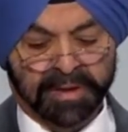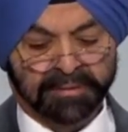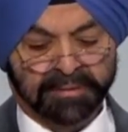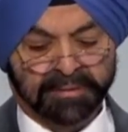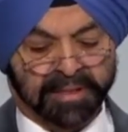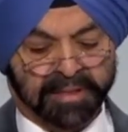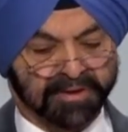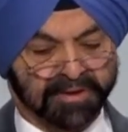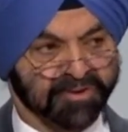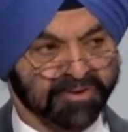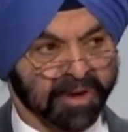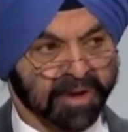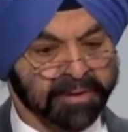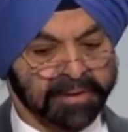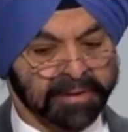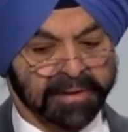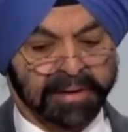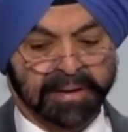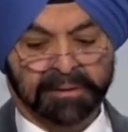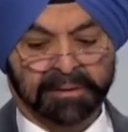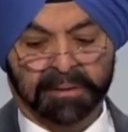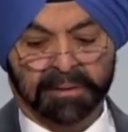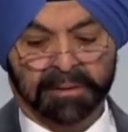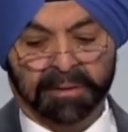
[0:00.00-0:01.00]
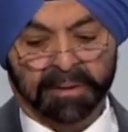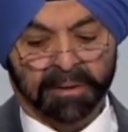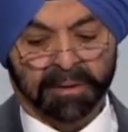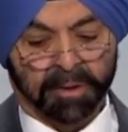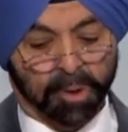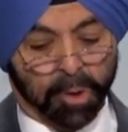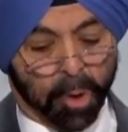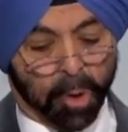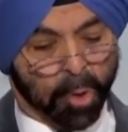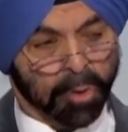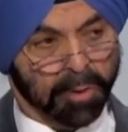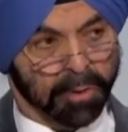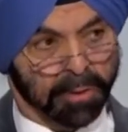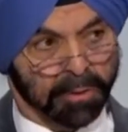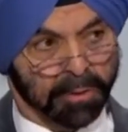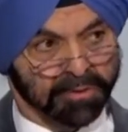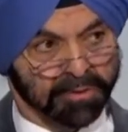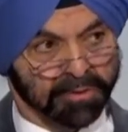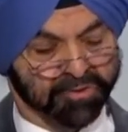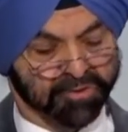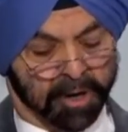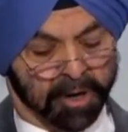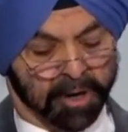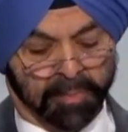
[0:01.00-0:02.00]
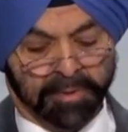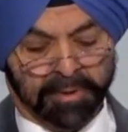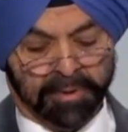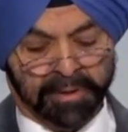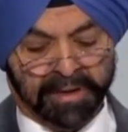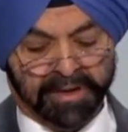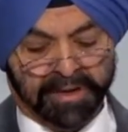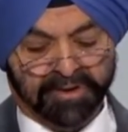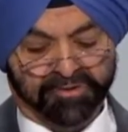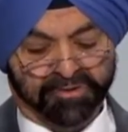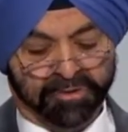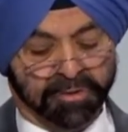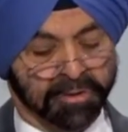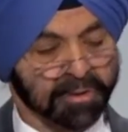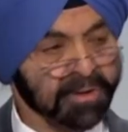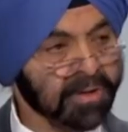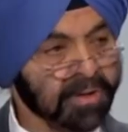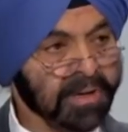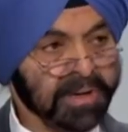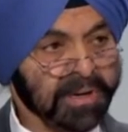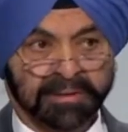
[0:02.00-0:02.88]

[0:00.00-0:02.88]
that generate local job creation.